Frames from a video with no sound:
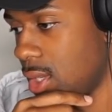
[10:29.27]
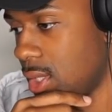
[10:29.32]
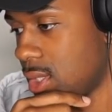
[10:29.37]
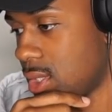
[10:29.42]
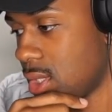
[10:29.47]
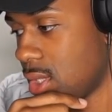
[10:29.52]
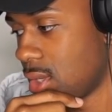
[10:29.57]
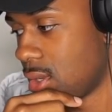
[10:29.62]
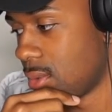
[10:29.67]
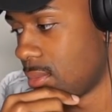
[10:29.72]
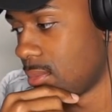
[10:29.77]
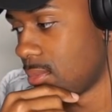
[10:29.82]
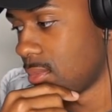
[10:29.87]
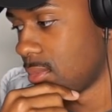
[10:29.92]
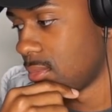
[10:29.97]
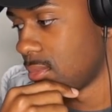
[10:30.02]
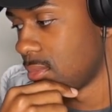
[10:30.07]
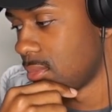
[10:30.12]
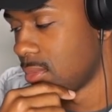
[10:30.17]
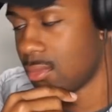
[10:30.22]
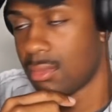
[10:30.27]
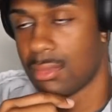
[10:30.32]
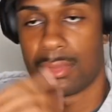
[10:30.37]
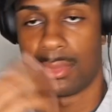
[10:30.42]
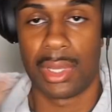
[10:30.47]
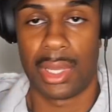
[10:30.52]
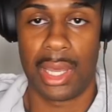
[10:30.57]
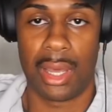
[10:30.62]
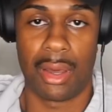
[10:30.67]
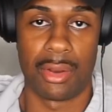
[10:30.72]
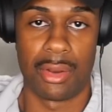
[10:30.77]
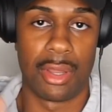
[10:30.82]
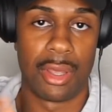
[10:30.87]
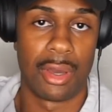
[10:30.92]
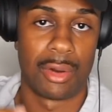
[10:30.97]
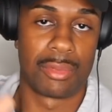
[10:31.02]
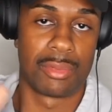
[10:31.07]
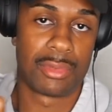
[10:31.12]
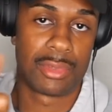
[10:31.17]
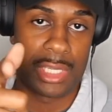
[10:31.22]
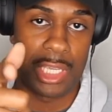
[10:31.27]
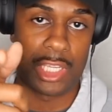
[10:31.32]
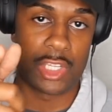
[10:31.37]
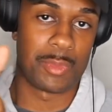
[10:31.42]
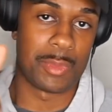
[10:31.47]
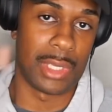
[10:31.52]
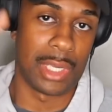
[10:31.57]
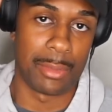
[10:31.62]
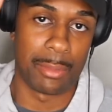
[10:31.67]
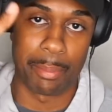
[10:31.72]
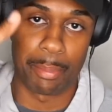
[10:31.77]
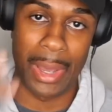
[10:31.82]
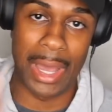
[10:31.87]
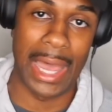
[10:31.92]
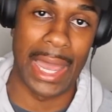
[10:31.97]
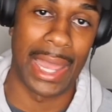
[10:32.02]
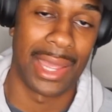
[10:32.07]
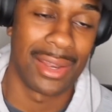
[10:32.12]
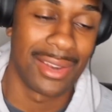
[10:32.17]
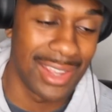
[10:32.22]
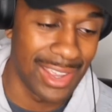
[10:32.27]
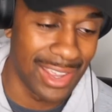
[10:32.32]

It's, um, I don't know. Teach me. Bye.